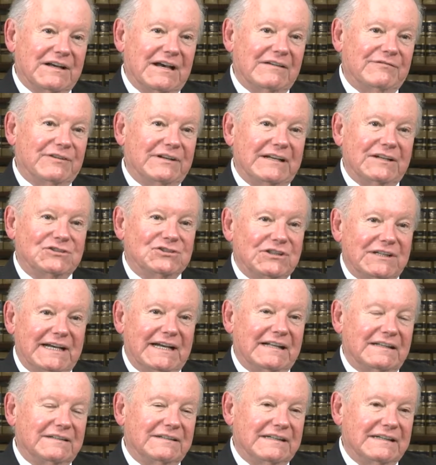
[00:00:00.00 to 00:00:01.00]

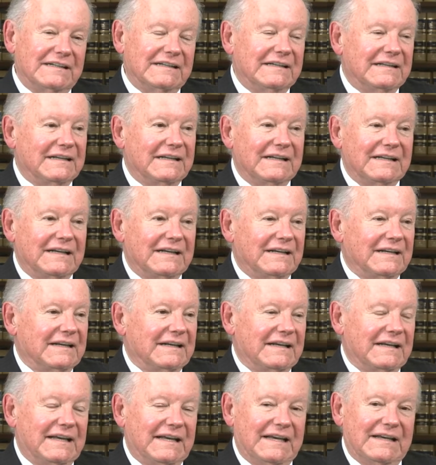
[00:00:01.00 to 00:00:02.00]
confidentiality.
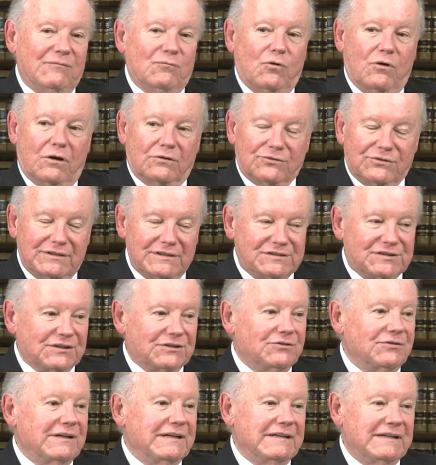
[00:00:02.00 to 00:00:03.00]
And Walter
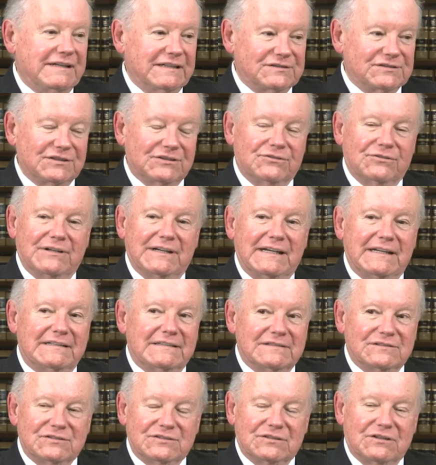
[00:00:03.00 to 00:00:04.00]
disagreed,
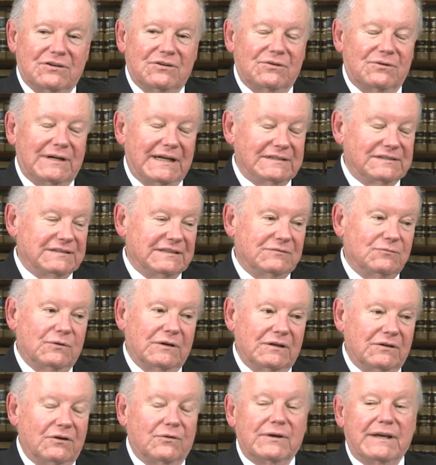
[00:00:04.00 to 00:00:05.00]
disagreed, and so I said,
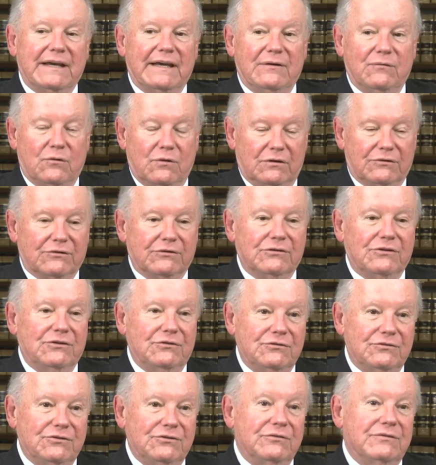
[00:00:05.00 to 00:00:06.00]
"Well, okay, Walter,
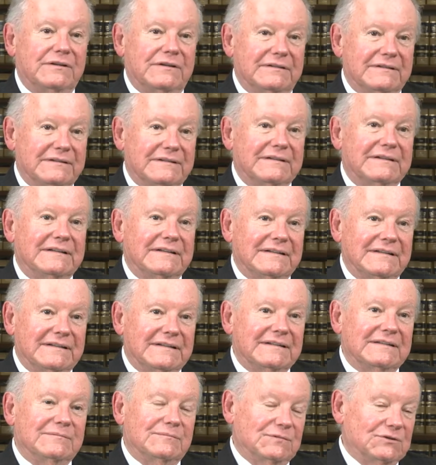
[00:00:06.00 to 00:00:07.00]
you do the
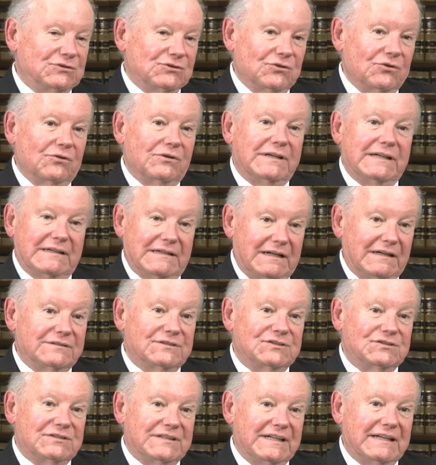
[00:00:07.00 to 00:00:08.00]
majority, and I'll
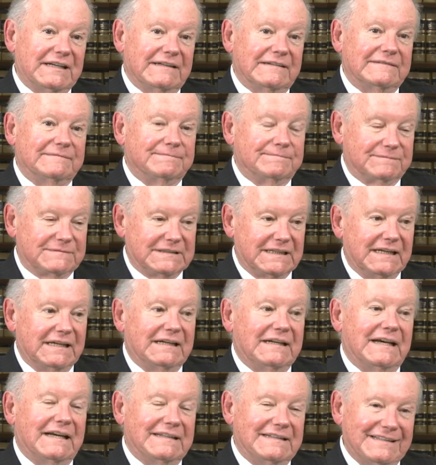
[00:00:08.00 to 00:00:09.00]
dissent."
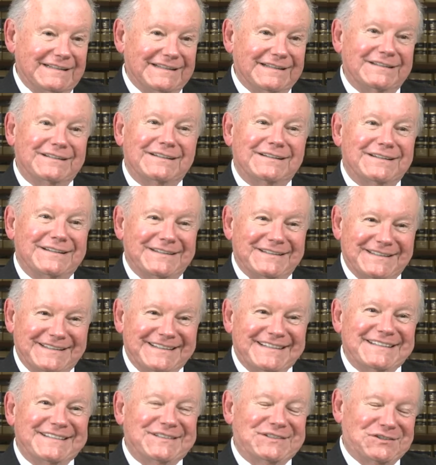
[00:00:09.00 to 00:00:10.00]
And I did, and the
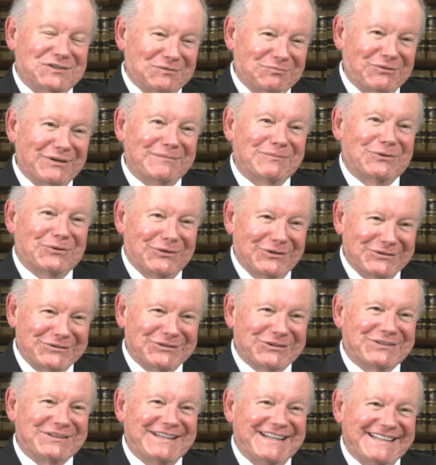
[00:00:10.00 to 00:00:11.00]
Supreme Court
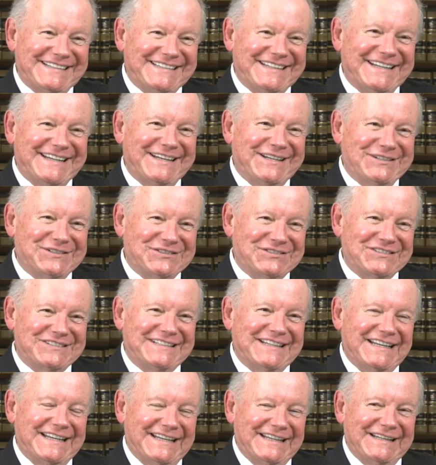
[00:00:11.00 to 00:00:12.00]
took that case
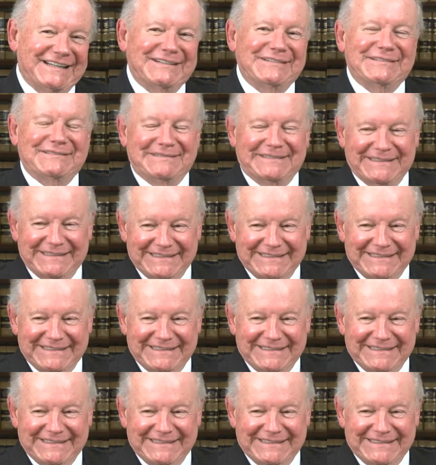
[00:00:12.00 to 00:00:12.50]
and,